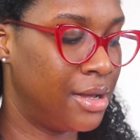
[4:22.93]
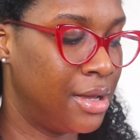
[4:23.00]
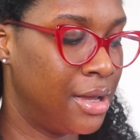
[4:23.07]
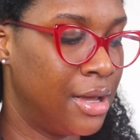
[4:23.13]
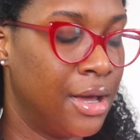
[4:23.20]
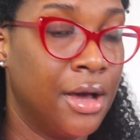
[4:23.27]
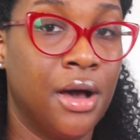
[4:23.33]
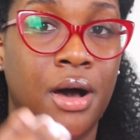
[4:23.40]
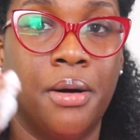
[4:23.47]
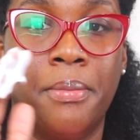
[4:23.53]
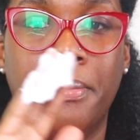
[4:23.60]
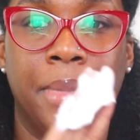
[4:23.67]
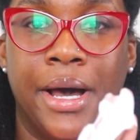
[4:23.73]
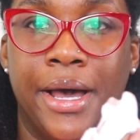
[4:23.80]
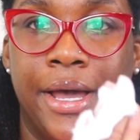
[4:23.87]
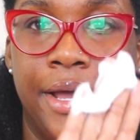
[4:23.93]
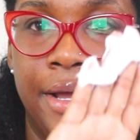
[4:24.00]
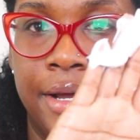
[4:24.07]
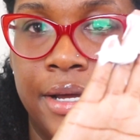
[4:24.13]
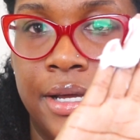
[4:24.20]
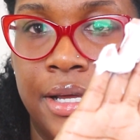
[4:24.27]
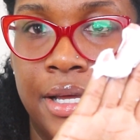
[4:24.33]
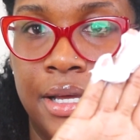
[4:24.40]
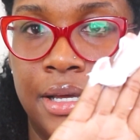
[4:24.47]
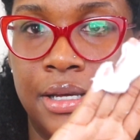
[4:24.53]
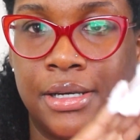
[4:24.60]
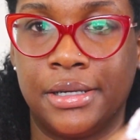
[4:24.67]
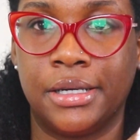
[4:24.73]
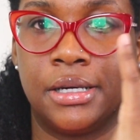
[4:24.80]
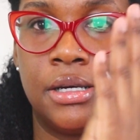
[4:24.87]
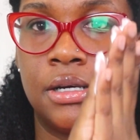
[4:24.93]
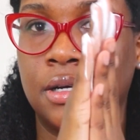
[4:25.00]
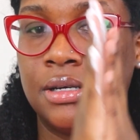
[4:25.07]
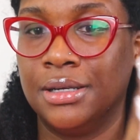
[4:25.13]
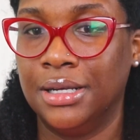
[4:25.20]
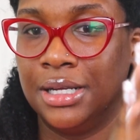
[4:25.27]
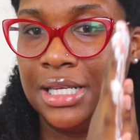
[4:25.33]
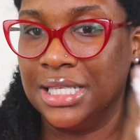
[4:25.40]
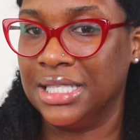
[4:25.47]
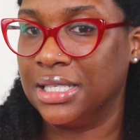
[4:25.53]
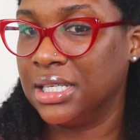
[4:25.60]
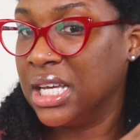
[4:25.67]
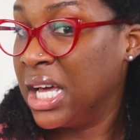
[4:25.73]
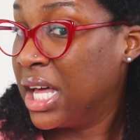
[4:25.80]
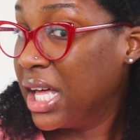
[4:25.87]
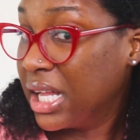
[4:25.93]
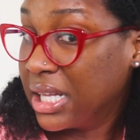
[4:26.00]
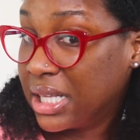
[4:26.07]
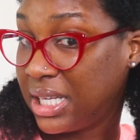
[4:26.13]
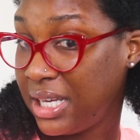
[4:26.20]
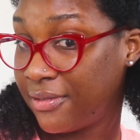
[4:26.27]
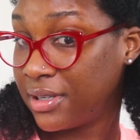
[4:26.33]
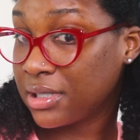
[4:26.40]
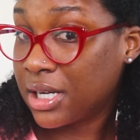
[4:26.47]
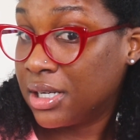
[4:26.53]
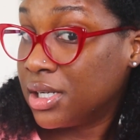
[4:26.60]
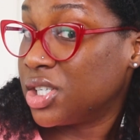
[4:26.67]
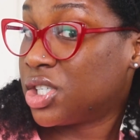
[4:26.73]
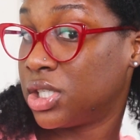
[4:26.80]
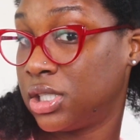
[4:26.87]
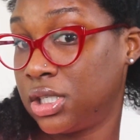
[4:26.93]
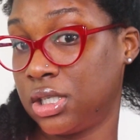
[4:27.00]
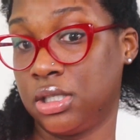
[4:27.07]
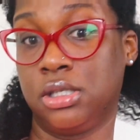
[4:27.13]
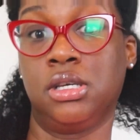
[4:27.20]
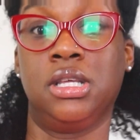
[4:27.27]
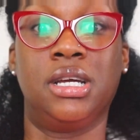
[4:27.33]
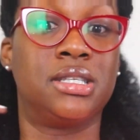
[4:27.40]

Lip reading: Apply my leave-in conditioner. Now I like to apply my leave-in conditioner in big